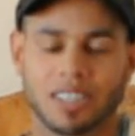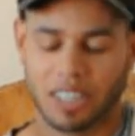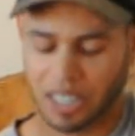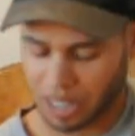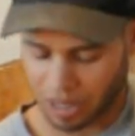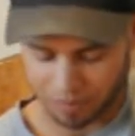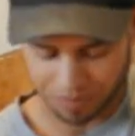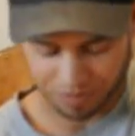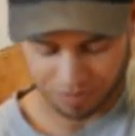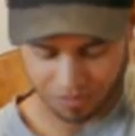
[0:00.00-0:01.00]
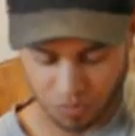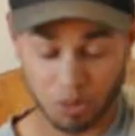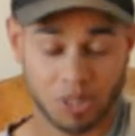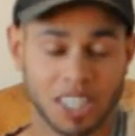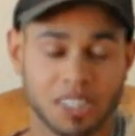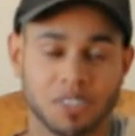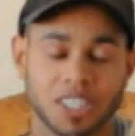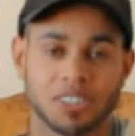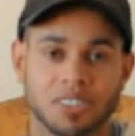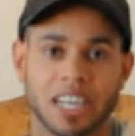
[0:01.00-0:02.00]
Um, with recessive
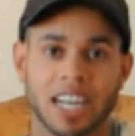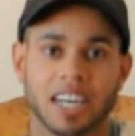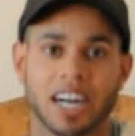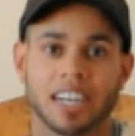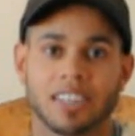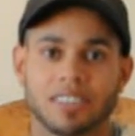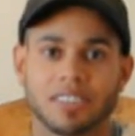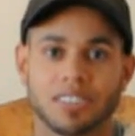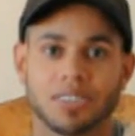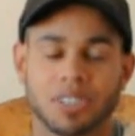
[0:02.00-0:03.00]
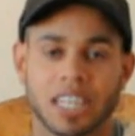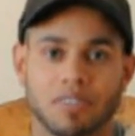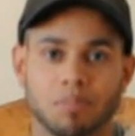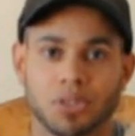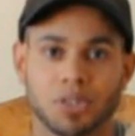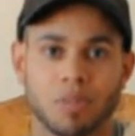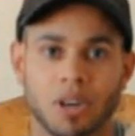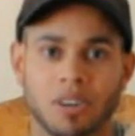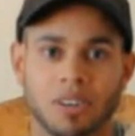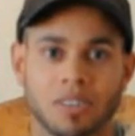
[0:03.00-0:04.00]
genes, you can hide it. You can have a blue
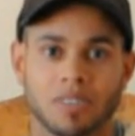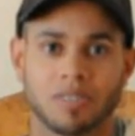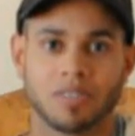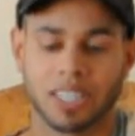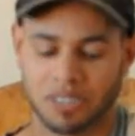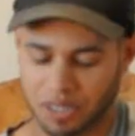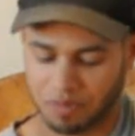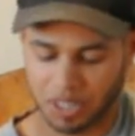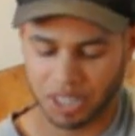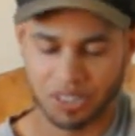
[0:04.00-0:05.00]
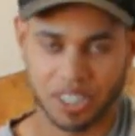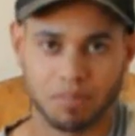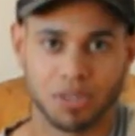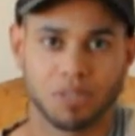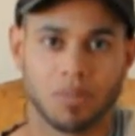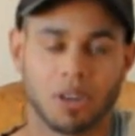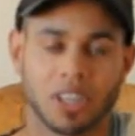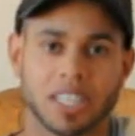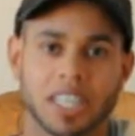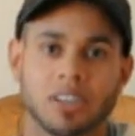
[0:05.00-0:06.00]
bar that's just visually a blue bar
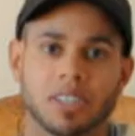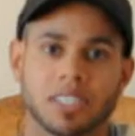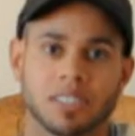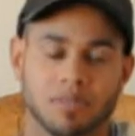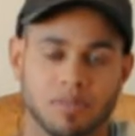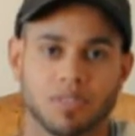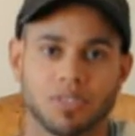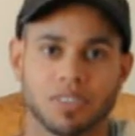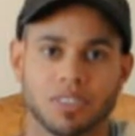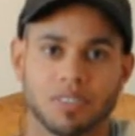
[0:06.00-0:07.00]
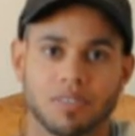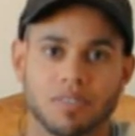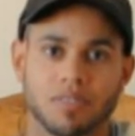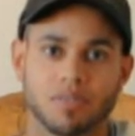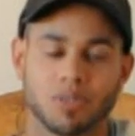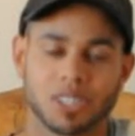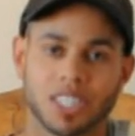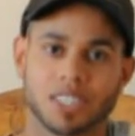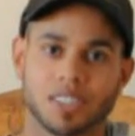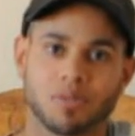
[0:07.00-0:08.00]
that carries
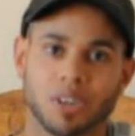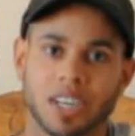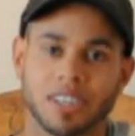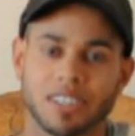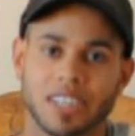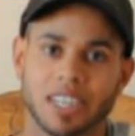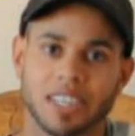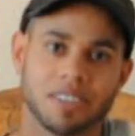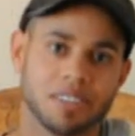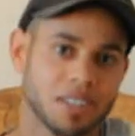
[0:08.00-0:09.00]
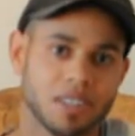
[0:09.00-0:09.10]
Recessive red and